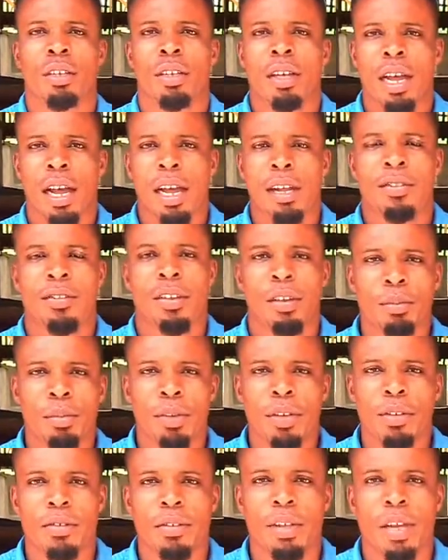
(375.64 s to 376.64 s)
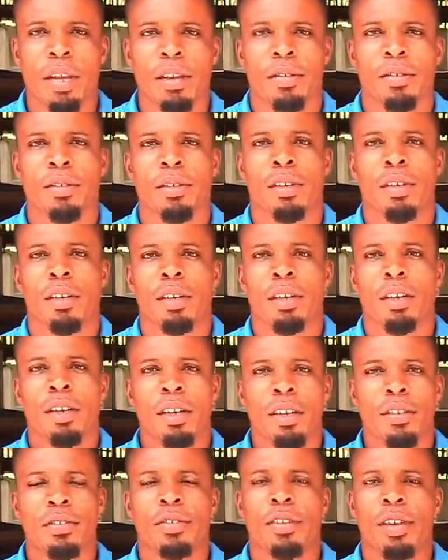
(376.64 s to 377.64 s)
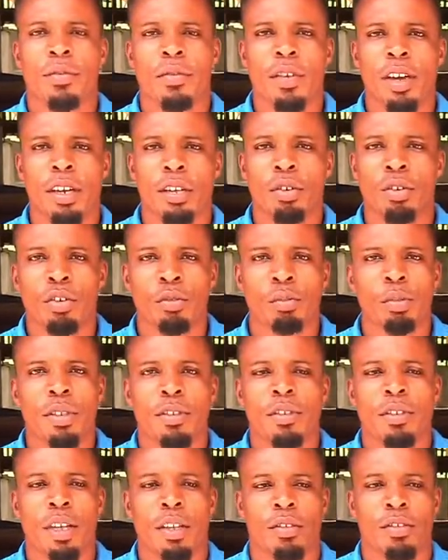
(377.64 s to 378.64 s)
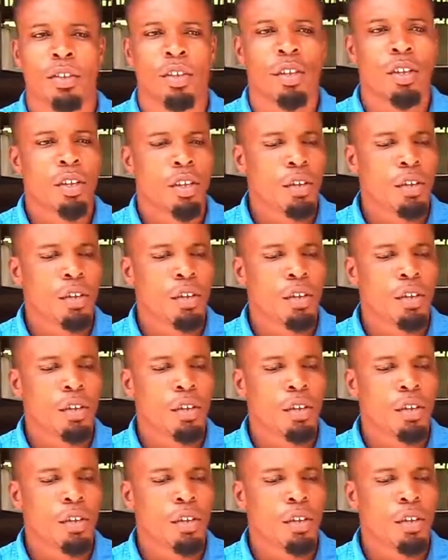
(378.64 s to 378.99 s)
as a business is a very good business.